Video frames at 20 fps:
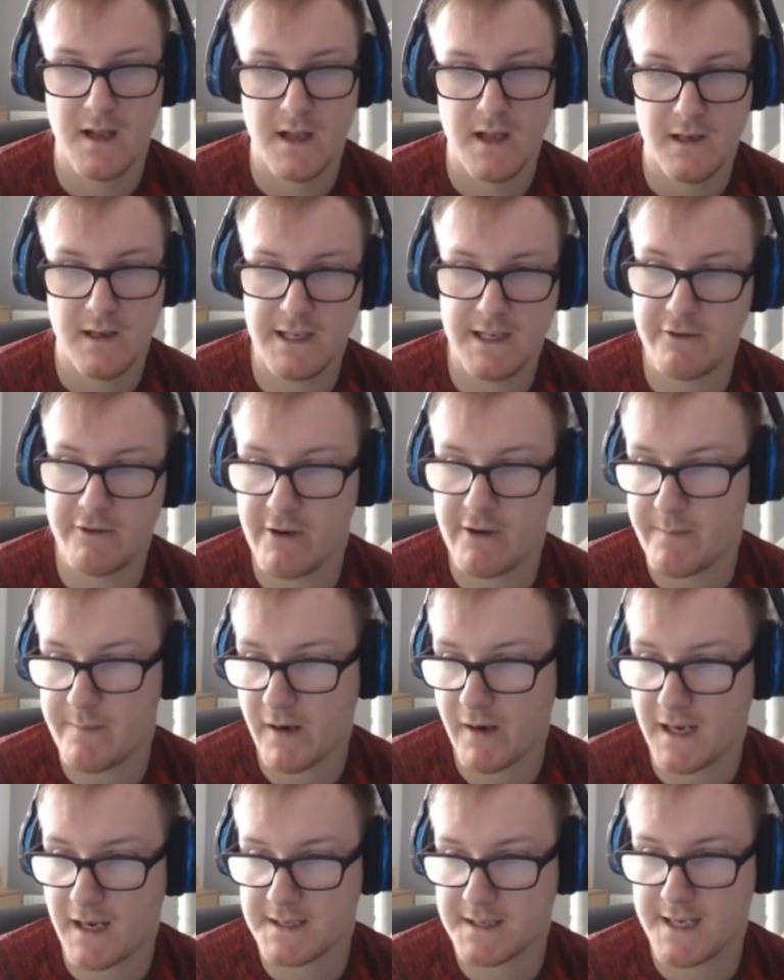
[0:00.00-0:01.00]
Link Rebo,
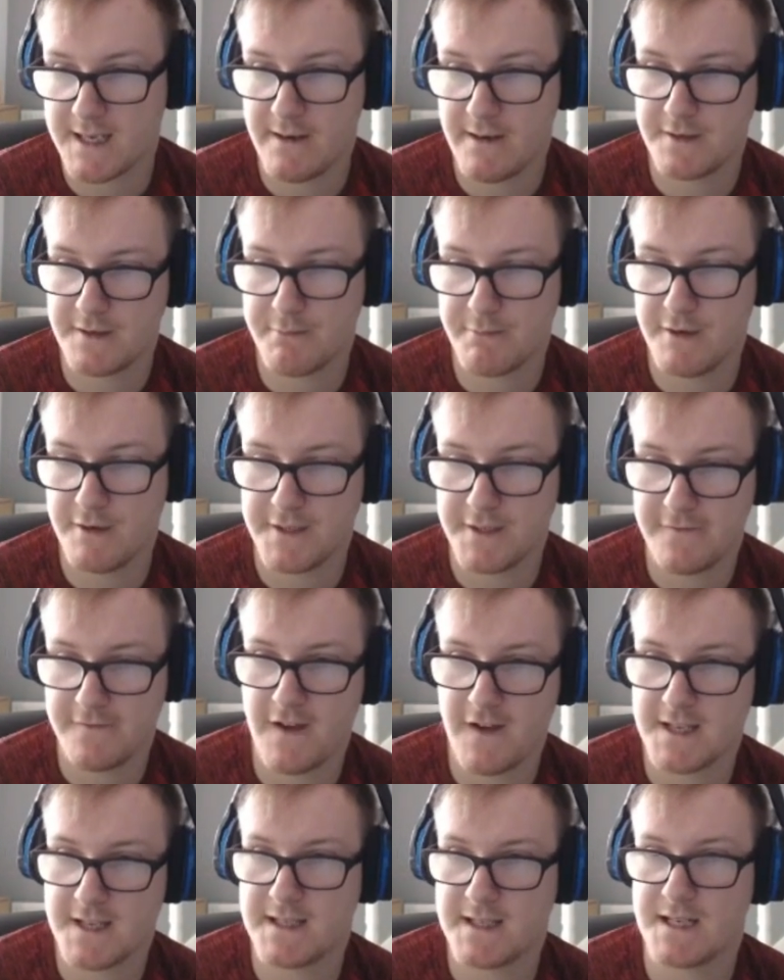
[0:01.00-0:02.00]
like I say, because we're using
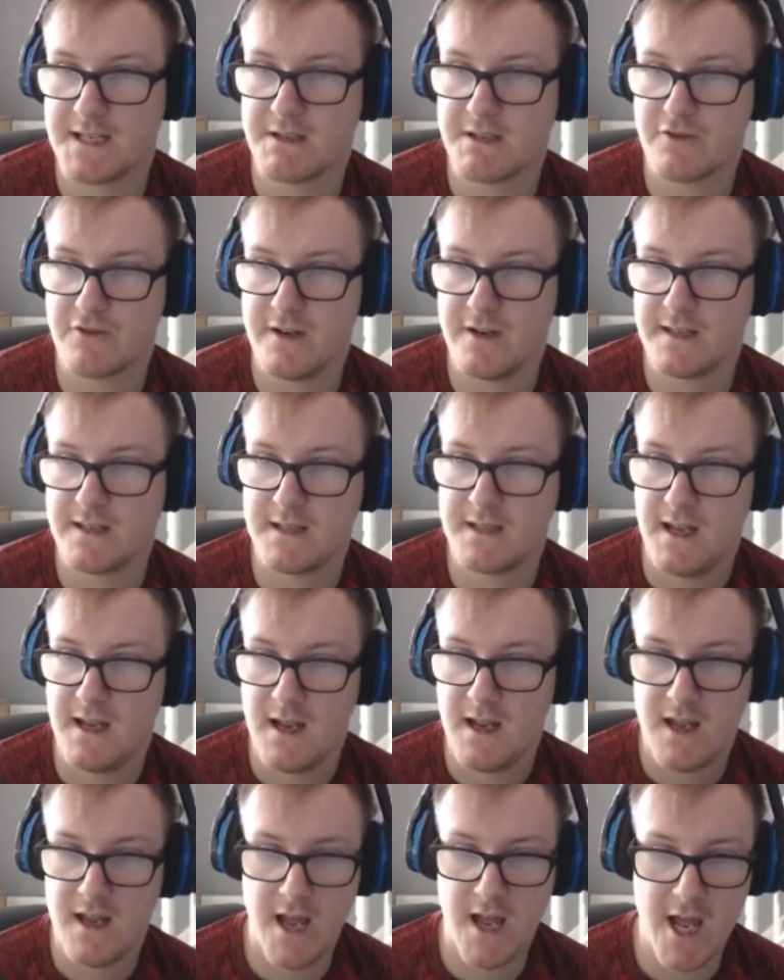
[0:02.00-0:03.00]
Thousand Eyes Strict.
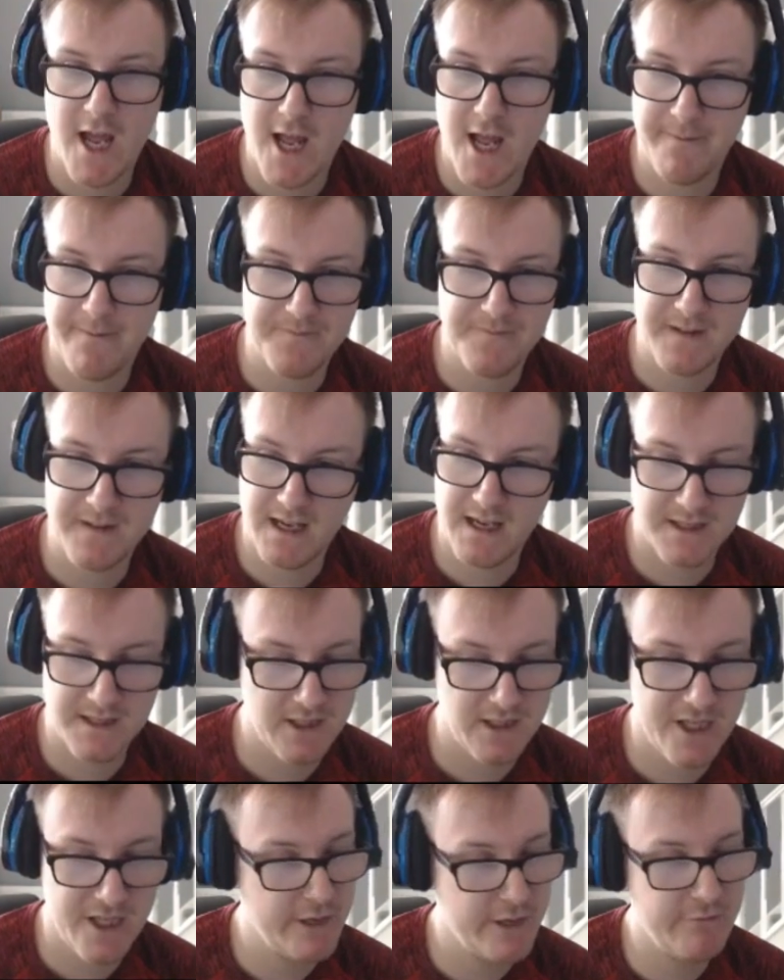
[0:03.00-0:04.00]

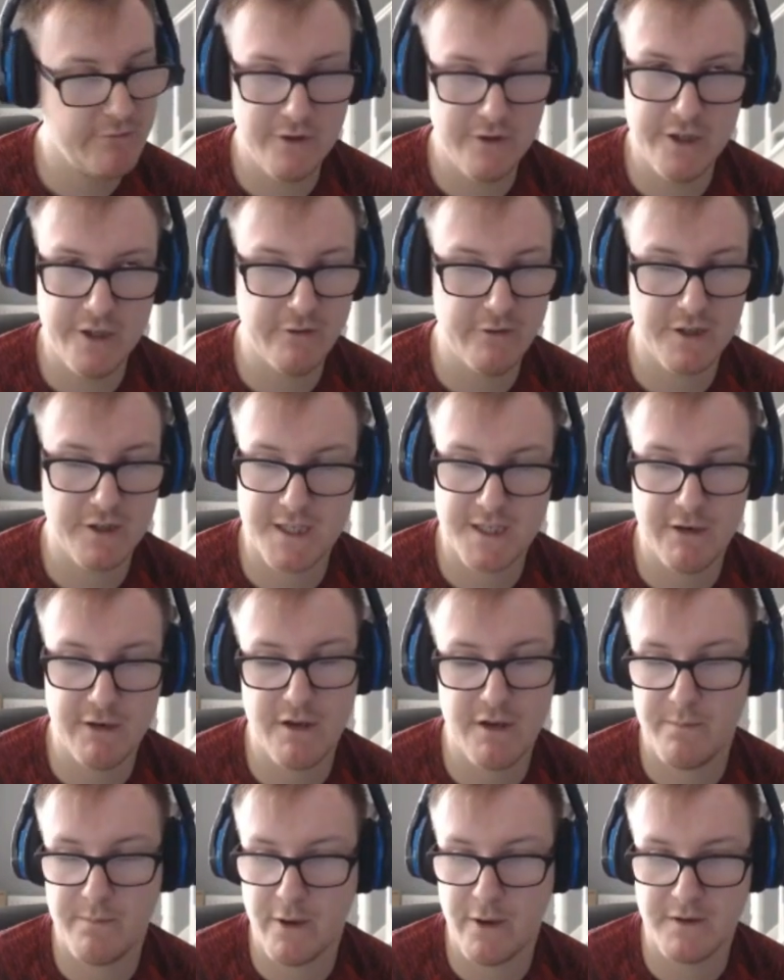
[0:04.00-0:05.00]
You just steal your
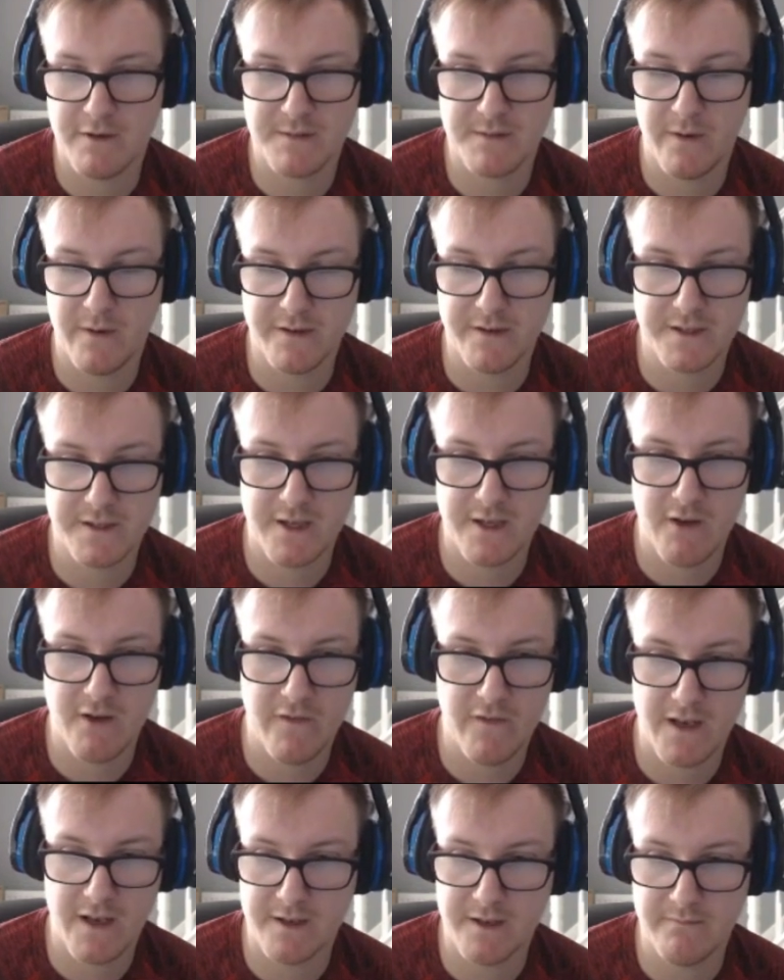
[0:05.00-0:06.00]
opponent's monster,
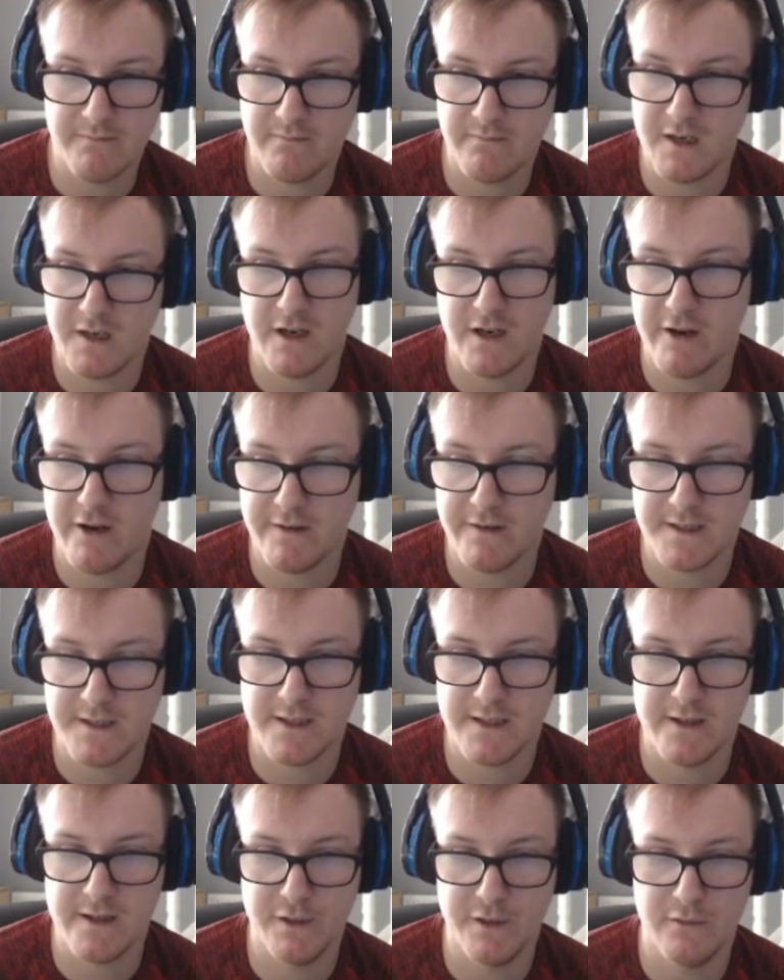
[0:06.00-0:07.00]
then you go
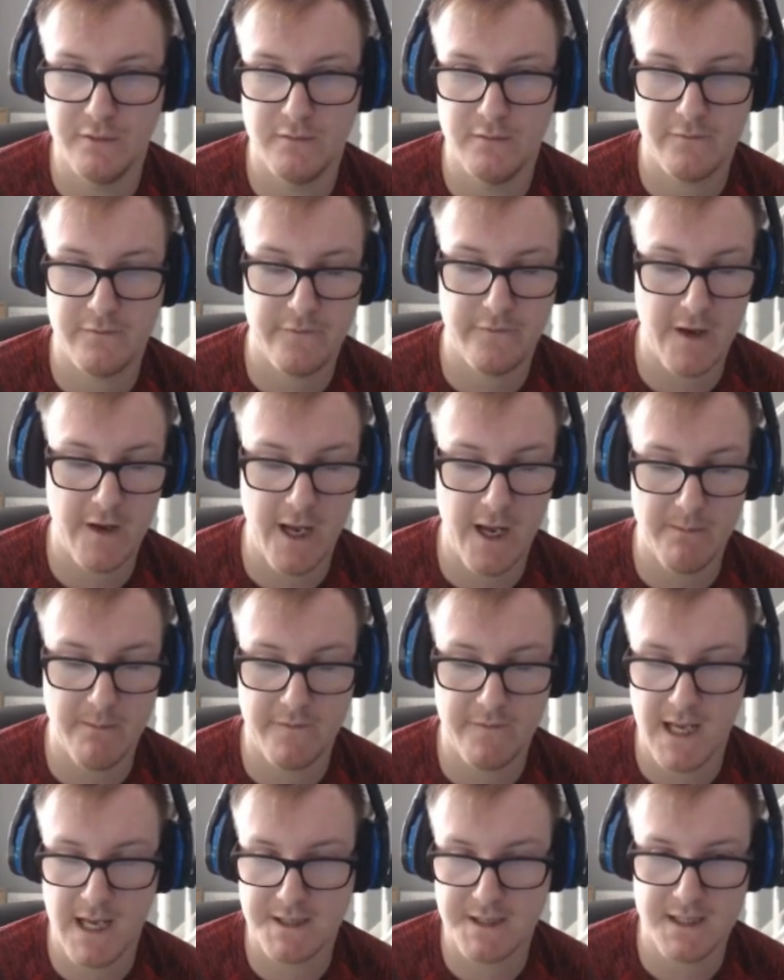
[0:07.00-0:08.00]
into
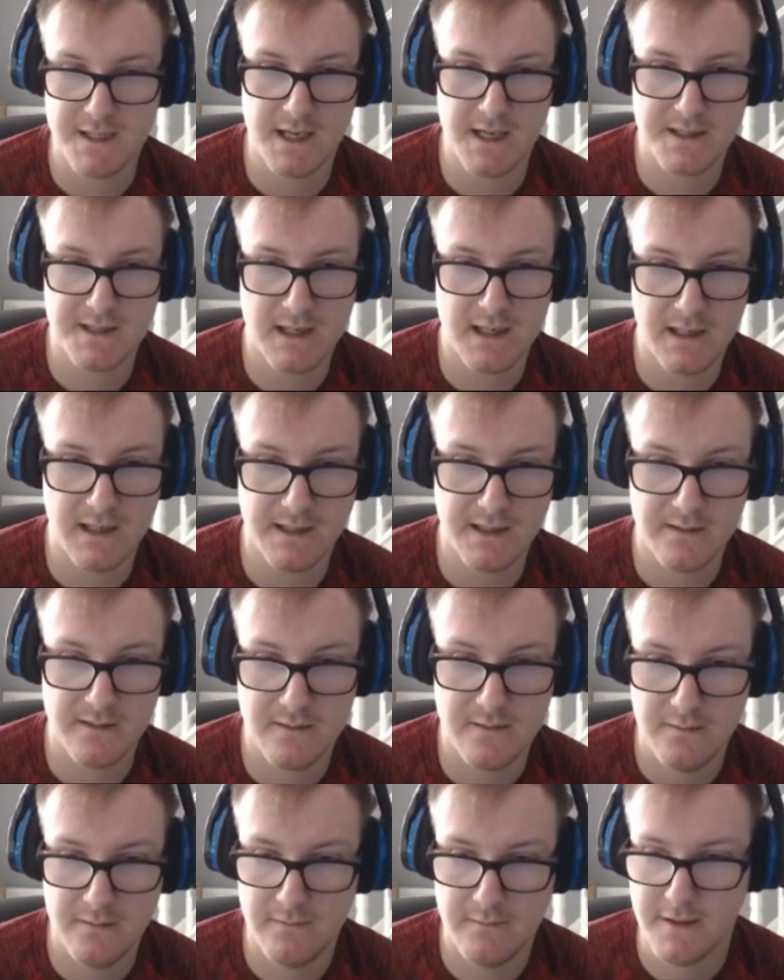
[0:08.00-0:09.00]
Thousand Eyes to link
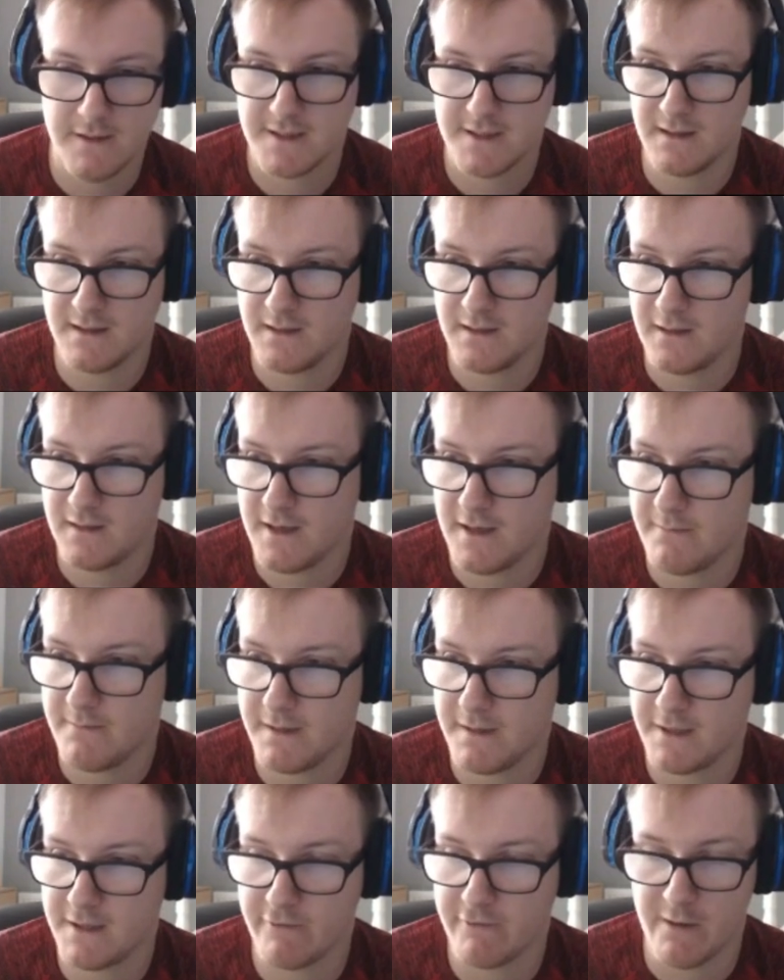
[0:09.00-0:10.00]

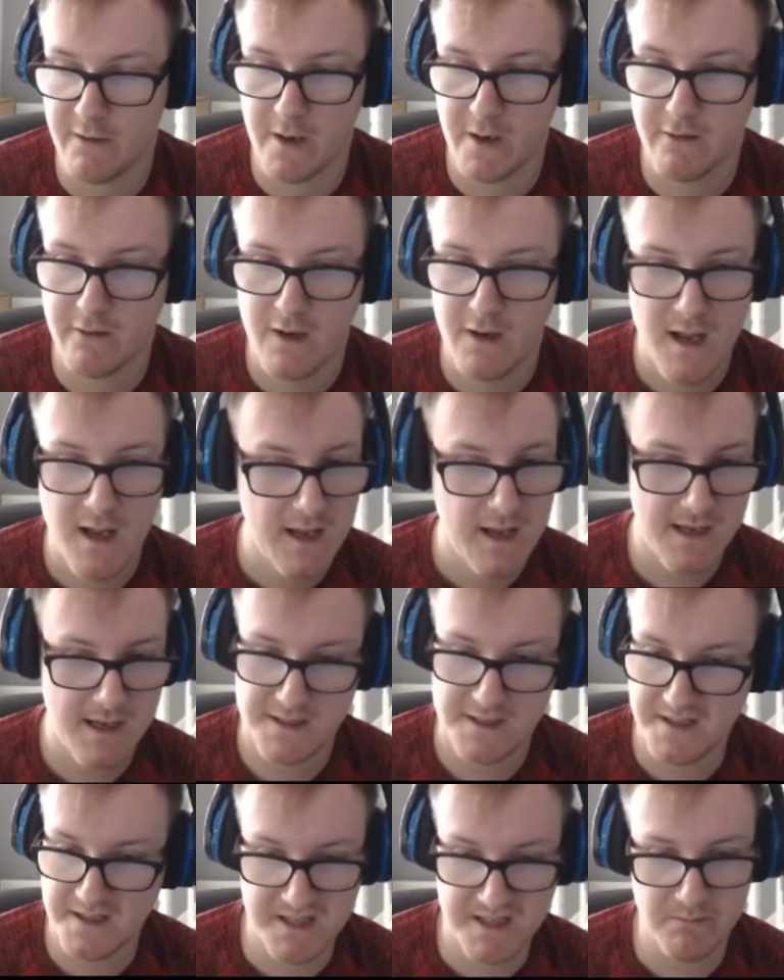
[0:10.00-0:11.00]
Rebo. It's
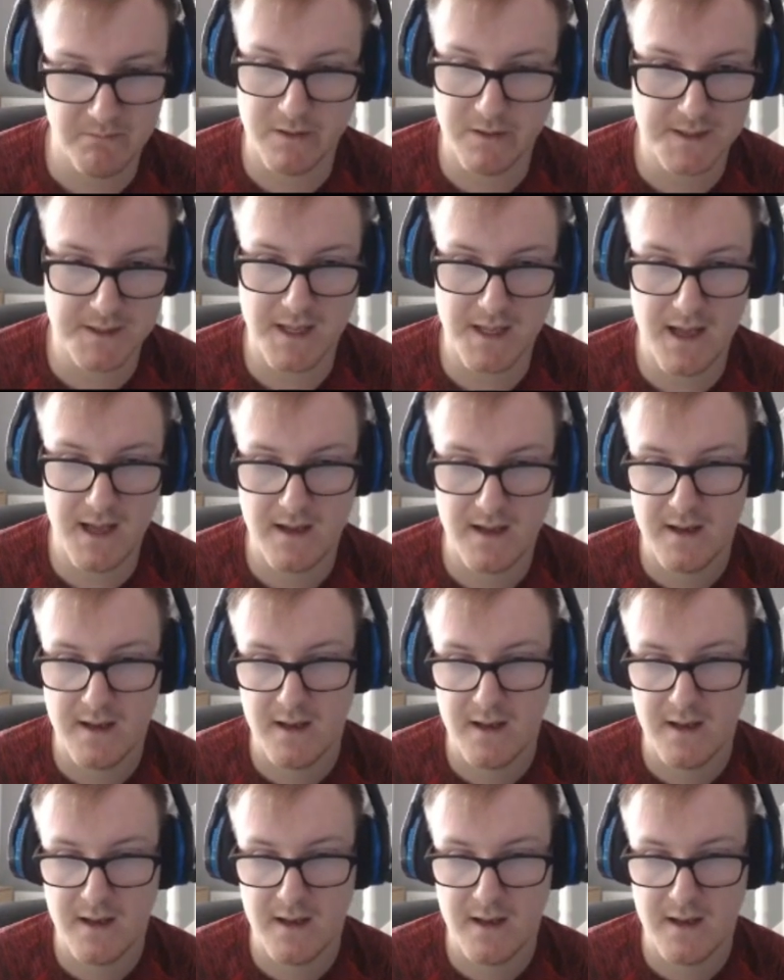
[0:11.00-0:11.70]
as simple as that.